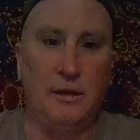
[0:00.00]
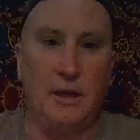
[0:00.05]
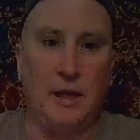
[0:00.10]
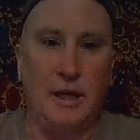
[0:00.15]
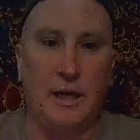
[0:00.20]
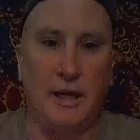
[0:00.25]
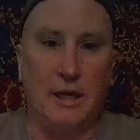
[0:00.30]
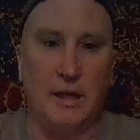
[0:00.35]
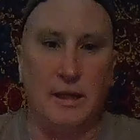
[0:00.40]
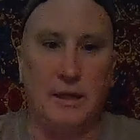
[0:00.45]

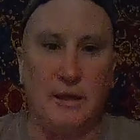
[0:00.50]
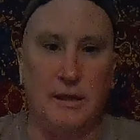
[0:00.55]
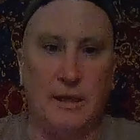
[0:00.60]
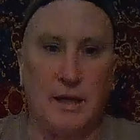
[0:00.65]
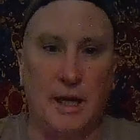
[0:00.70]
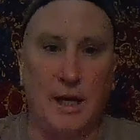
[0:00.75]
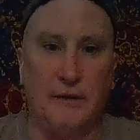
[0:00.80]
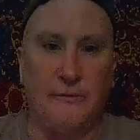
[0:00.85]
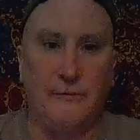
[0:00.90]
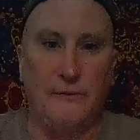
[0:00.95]
and
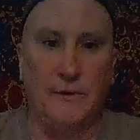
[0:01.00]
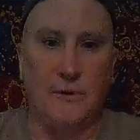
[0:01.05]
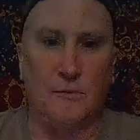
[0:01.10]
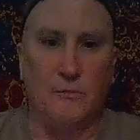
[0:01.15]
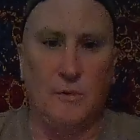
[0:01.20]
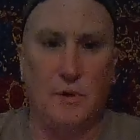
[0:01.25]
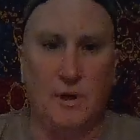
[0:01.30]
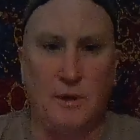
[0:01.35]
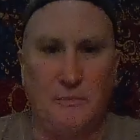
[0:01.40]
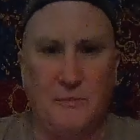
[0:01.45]
I
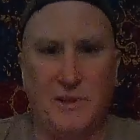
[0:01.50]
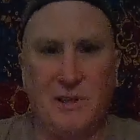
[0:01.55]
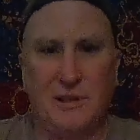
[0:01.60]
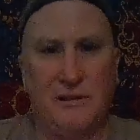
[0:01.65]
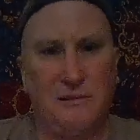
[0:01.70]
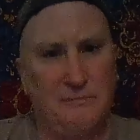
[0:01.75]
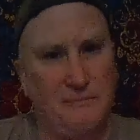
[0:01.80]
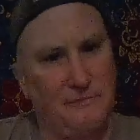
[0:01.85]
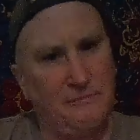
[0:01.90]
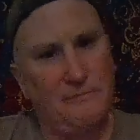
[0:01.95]
figured,
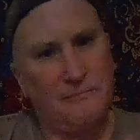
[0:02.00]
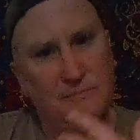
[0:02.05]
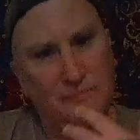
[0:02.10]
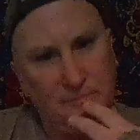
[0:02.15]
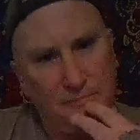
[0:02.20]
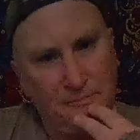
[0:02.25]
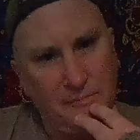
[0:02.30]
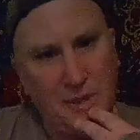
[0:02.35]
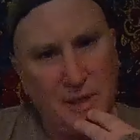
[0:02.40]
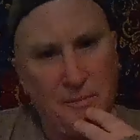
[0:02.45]
well,
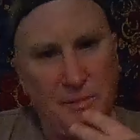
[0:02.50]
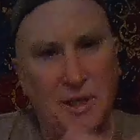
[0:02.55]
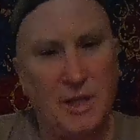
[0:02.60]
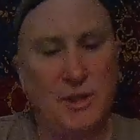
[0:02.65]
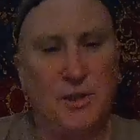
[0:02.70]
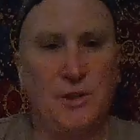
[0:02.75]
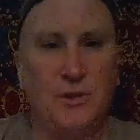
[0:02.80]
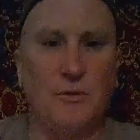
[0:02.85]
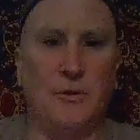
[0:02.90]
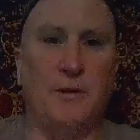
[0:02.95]
maybe I
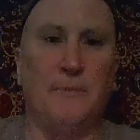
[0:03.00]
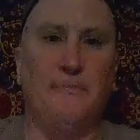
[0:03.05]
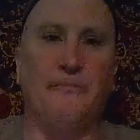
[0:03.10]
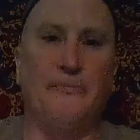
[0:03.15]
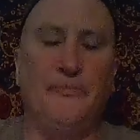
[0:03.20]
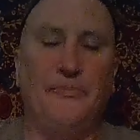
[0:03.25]
should.